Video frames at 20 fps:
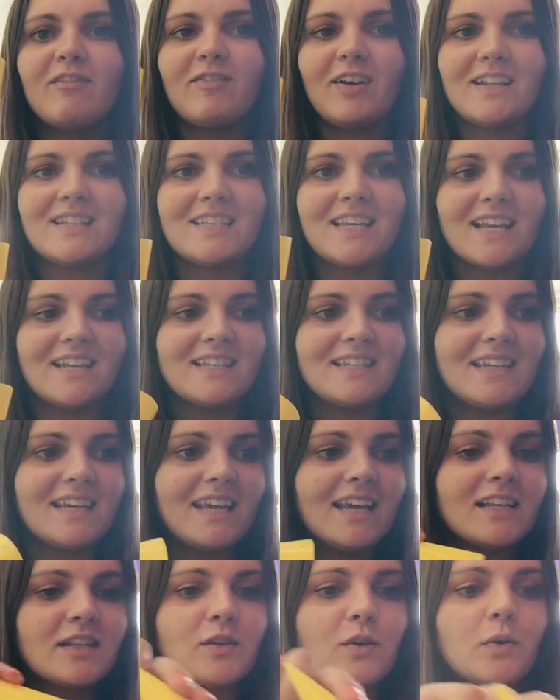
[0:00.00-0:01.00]

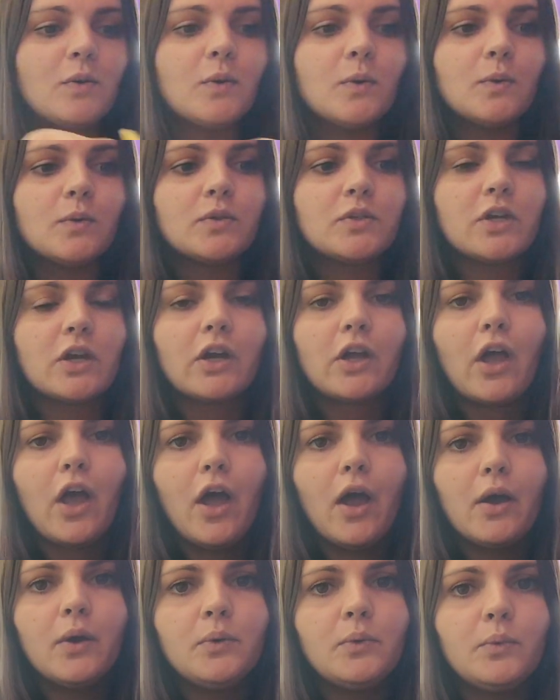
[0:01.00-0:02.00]
Fantastic, it's called a
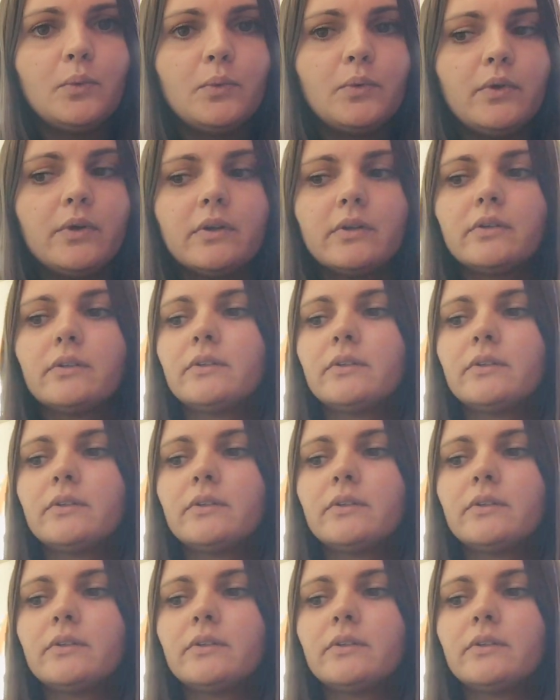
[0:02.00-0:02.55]
cone.